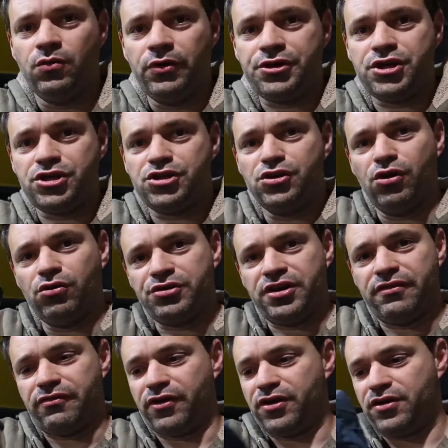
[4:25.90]
which is no
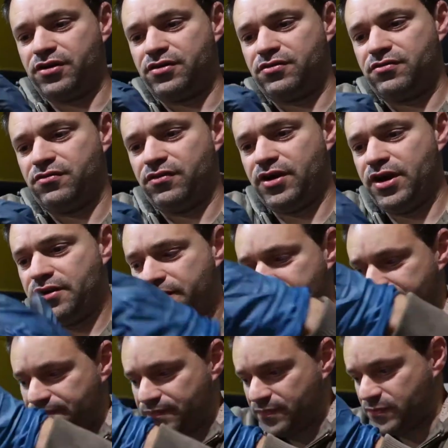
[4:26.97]
different, right?
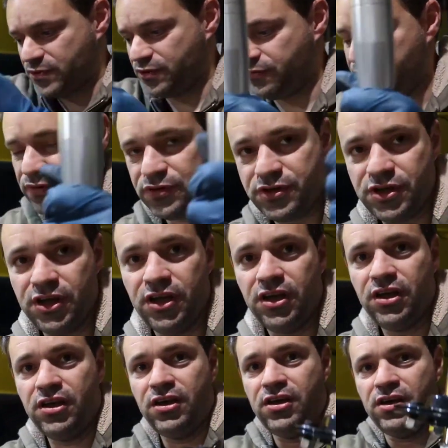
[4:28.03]
So if you
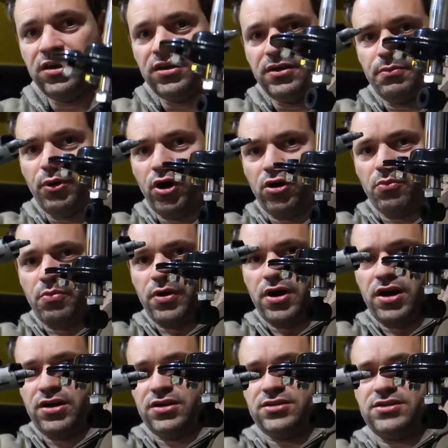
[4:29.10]
see, the bottom
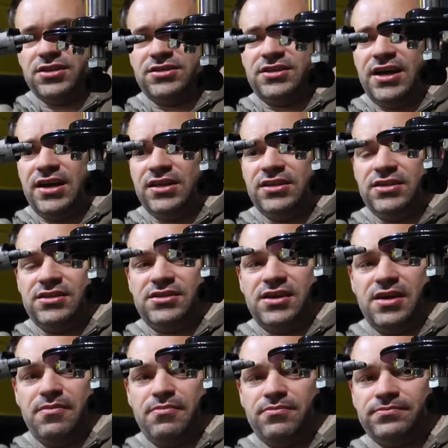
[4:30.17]
part is exactly the
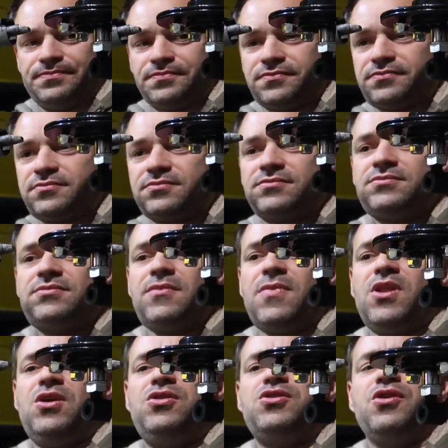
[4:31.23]
same.
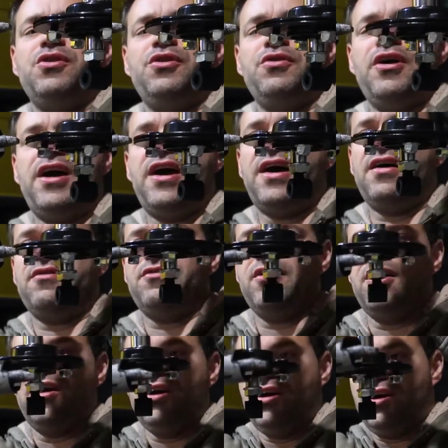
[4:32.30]
So you have
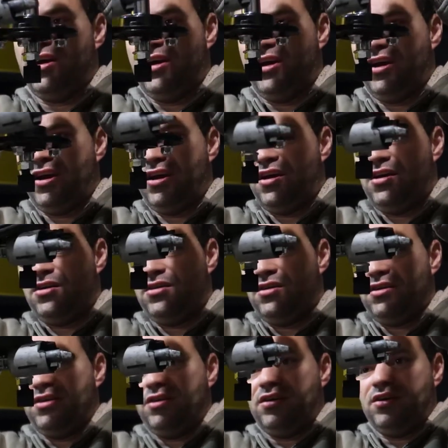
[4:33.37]
here,
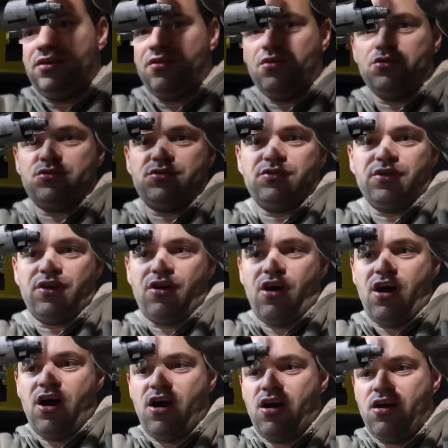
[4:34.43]
goes to the
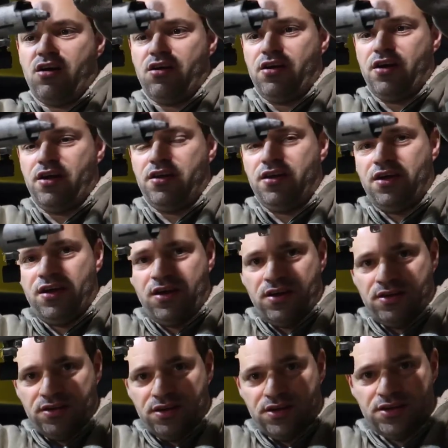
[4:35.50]
car, and
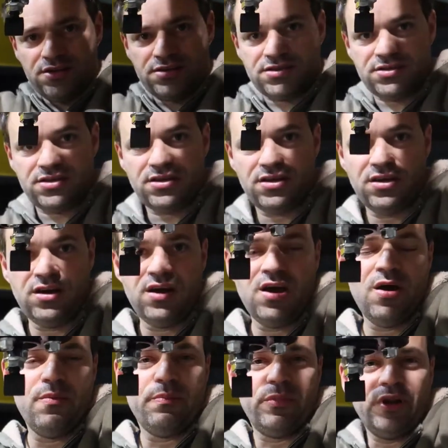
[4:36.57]
then this
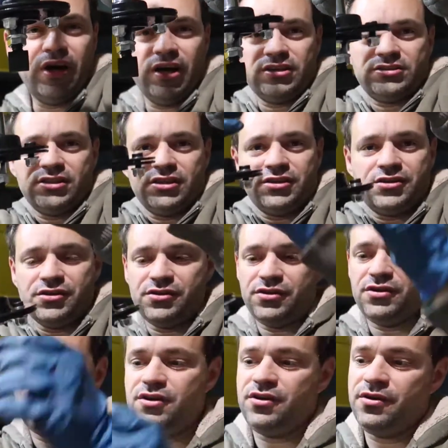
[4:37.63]
plugs
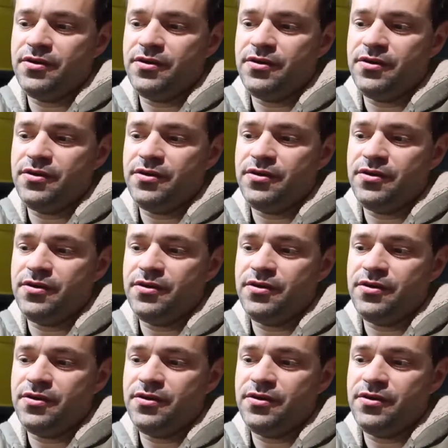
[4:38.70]
into